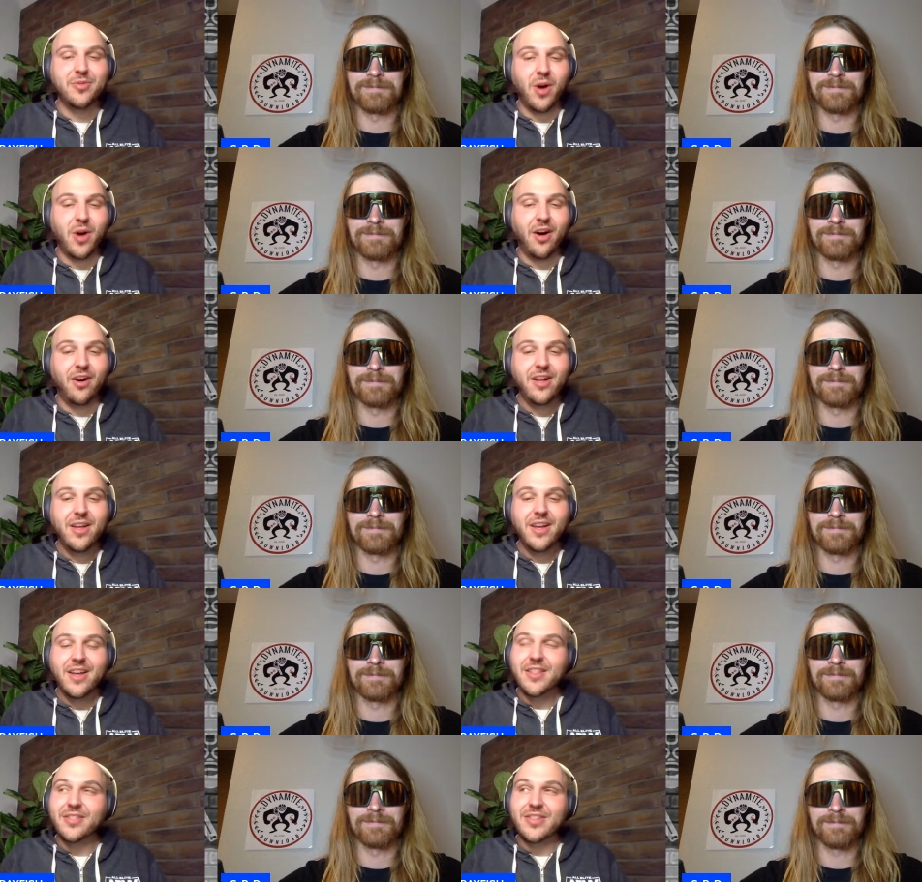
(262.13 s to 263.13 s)
Speaker 1: well.
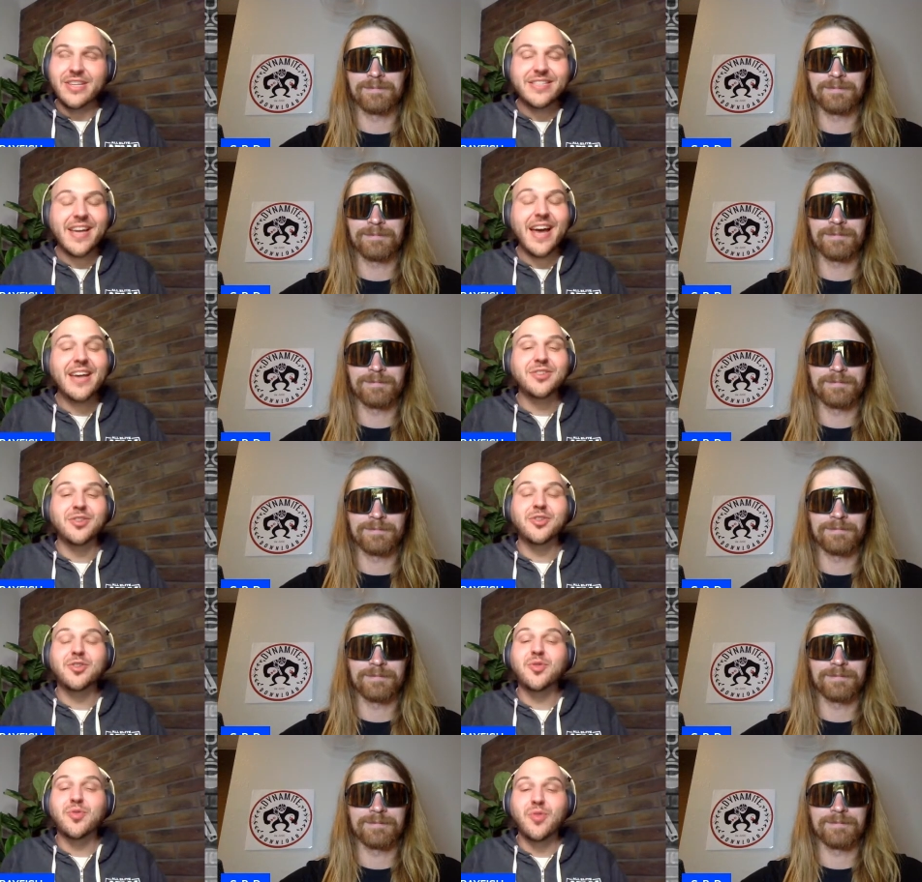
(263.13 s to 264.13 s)
Mm-hmm. These guys are
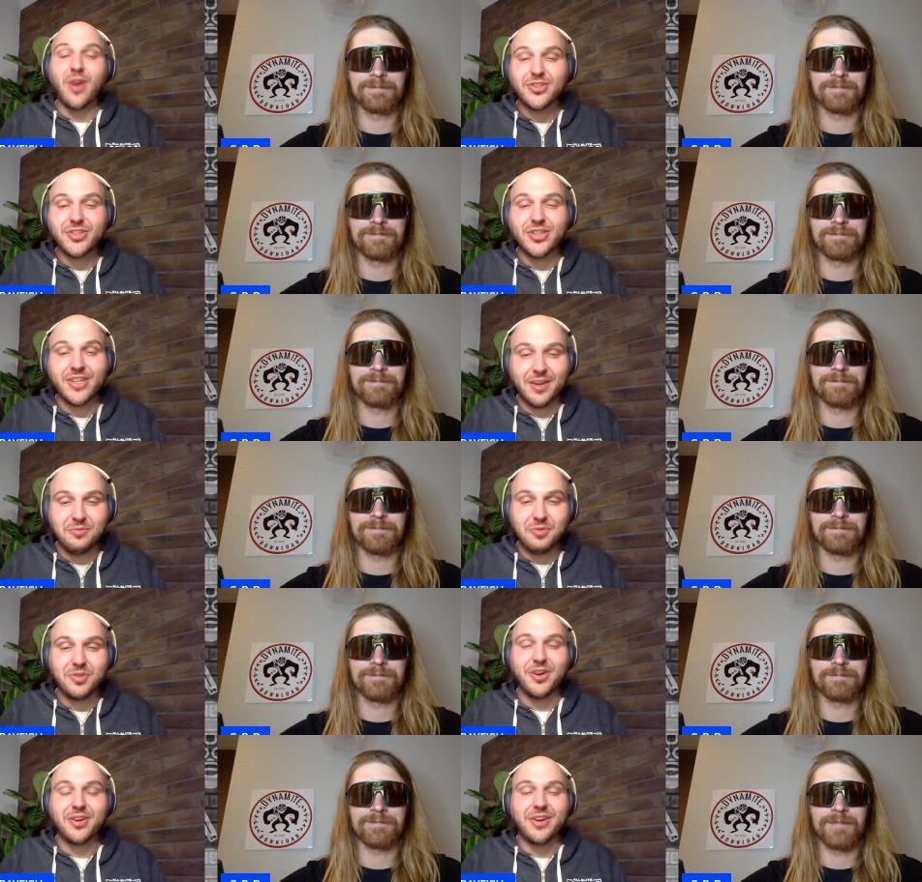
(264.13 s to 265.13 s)
crushing it
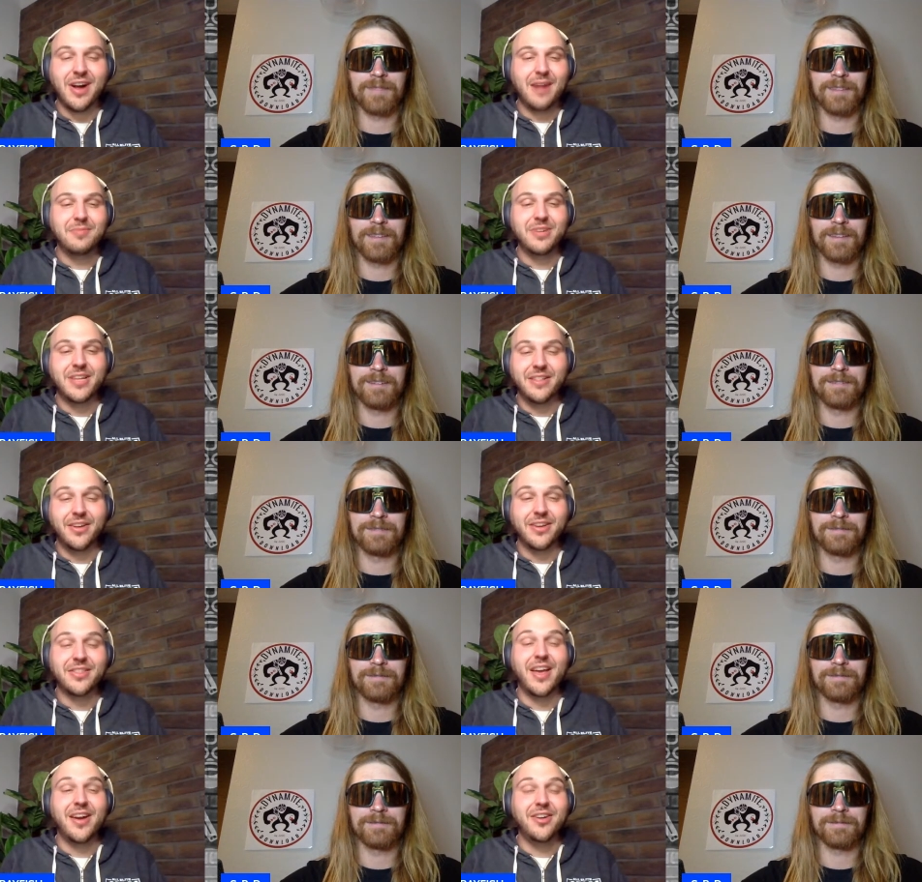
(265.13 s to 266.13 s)
with their comedy. Like
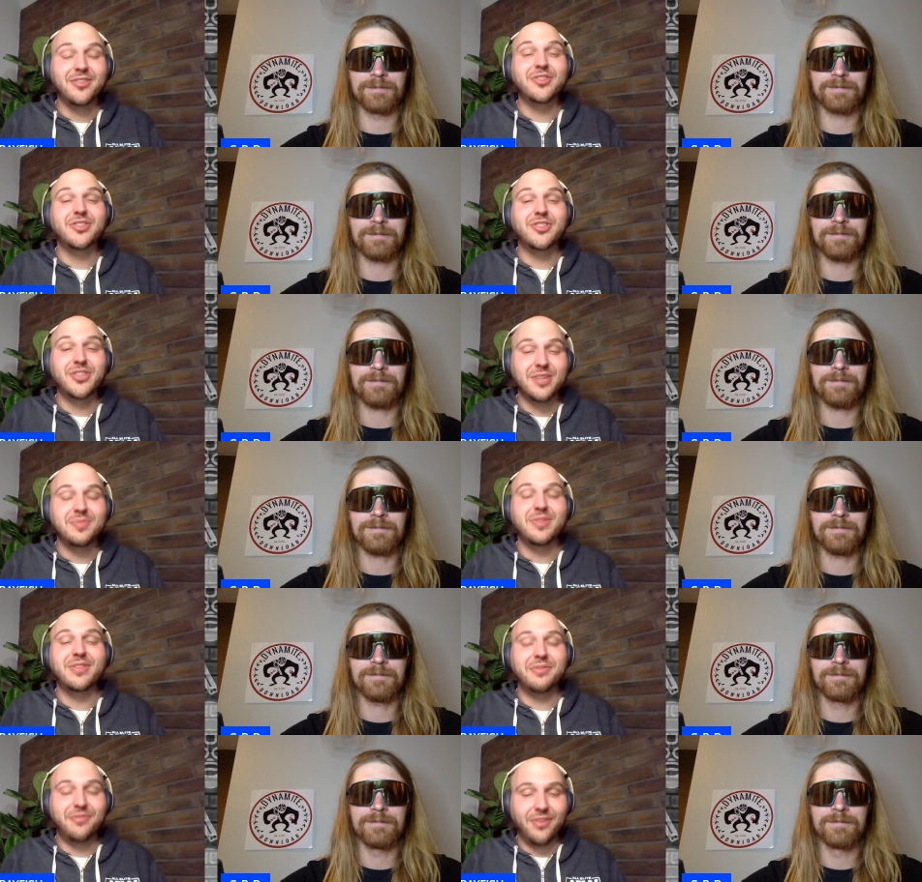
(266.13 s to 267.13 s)
they are
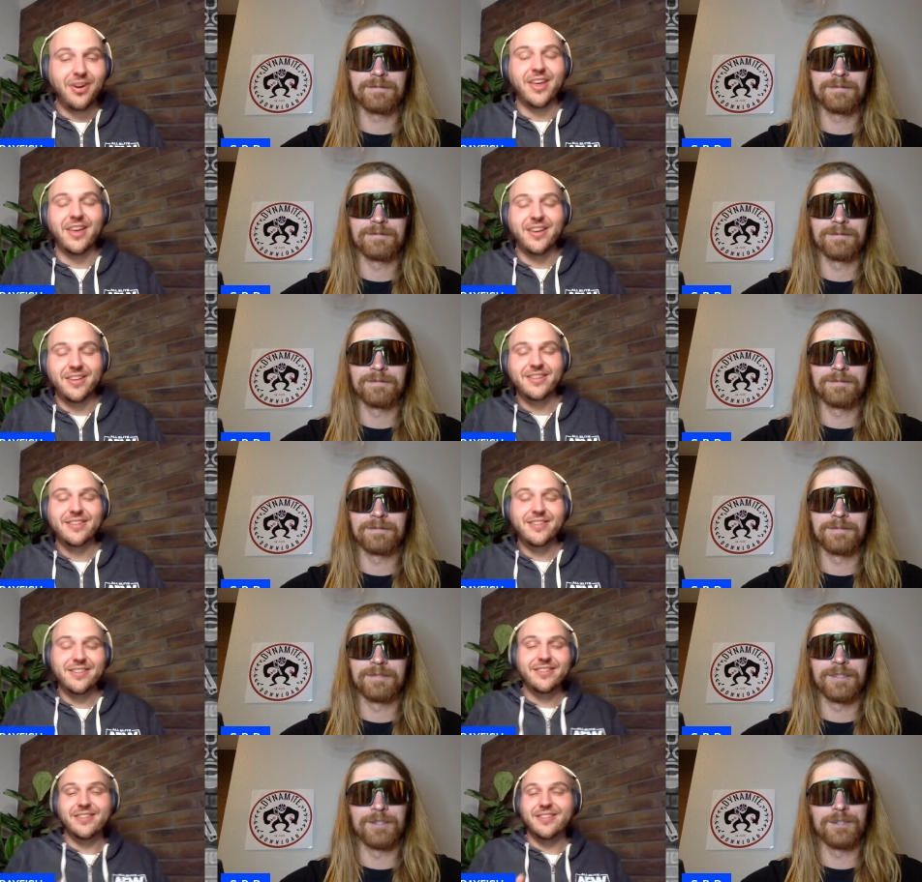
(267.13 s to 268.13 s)
legitimately funny.
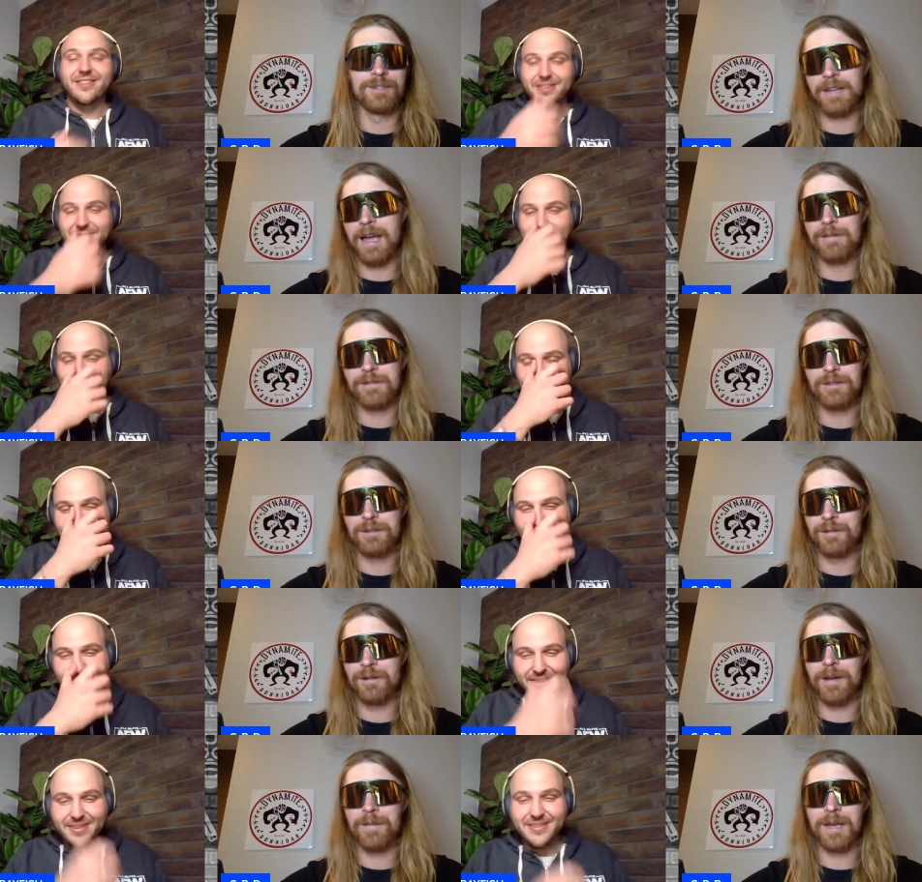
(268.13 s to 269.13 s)
Speaker 2: You're absolutely
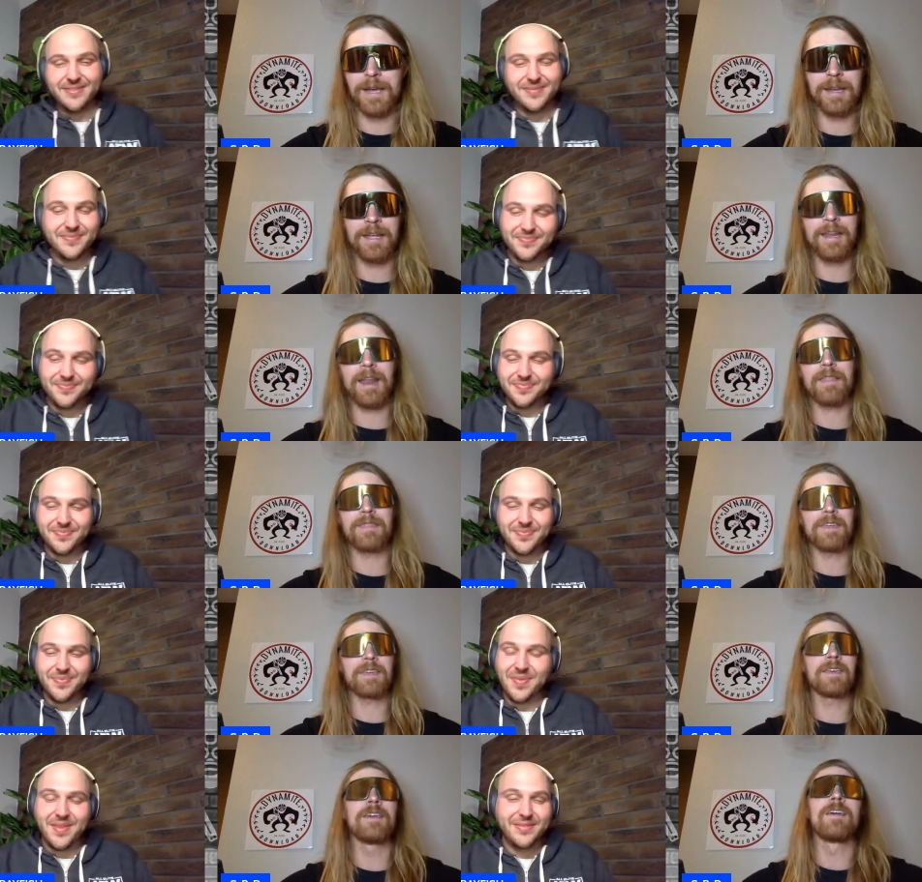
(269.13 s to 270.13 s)
right, man. And I
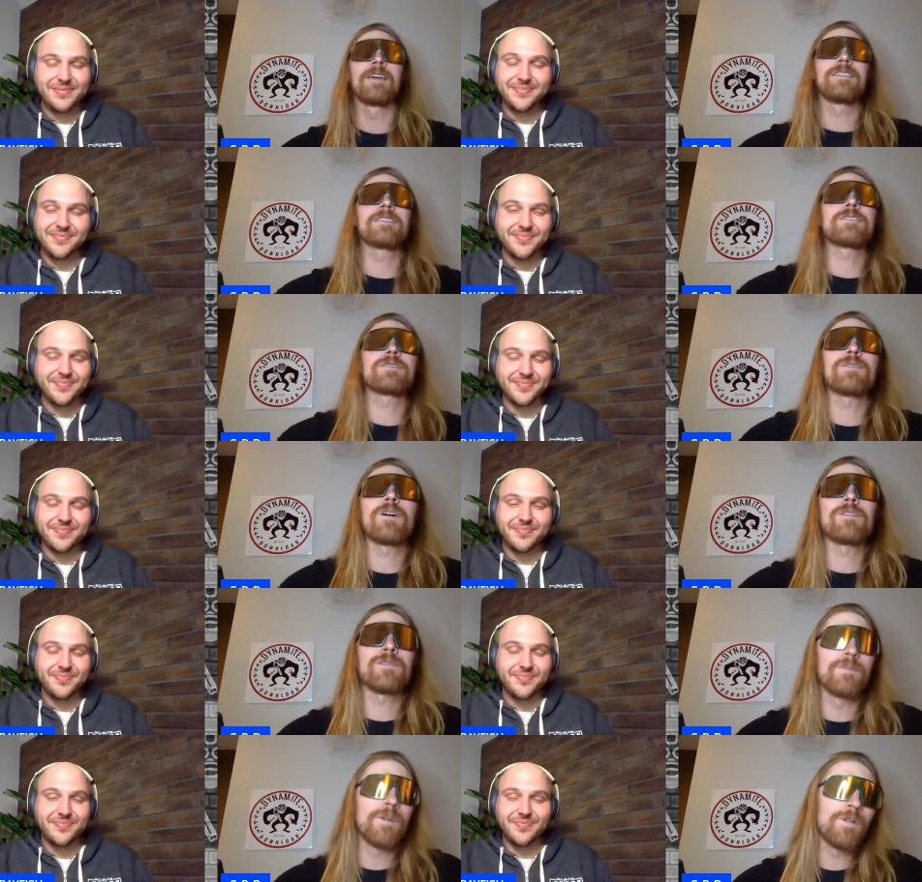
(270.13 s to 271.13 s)
think this is far
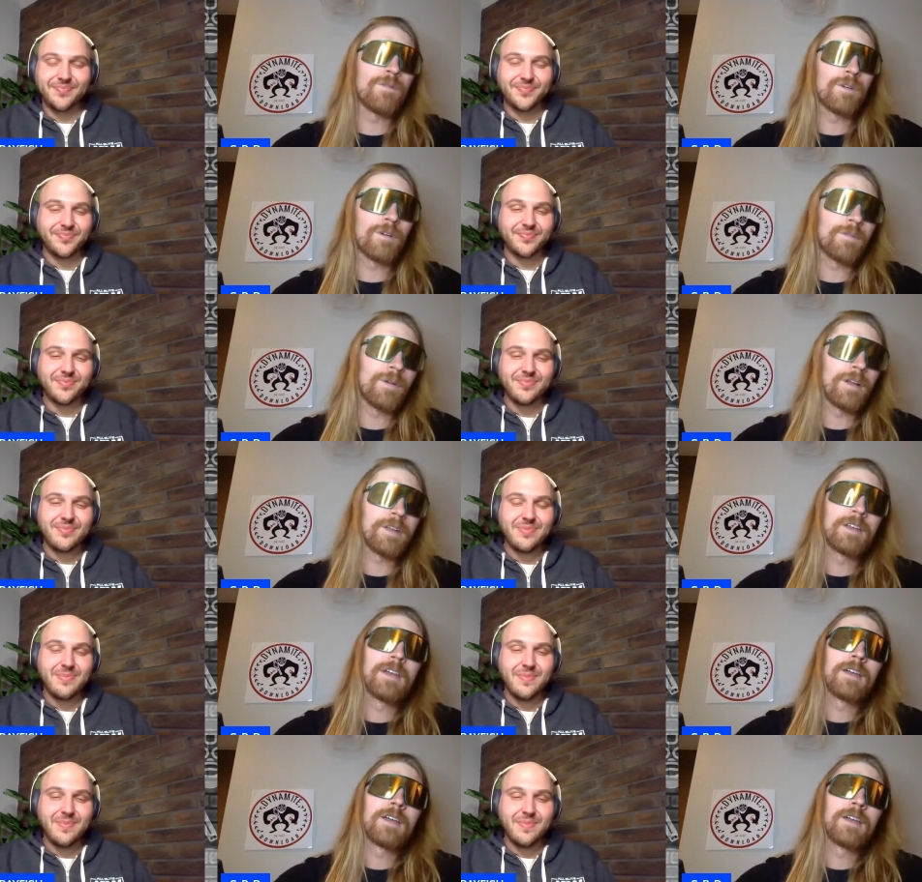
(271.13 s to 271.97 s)
from over, but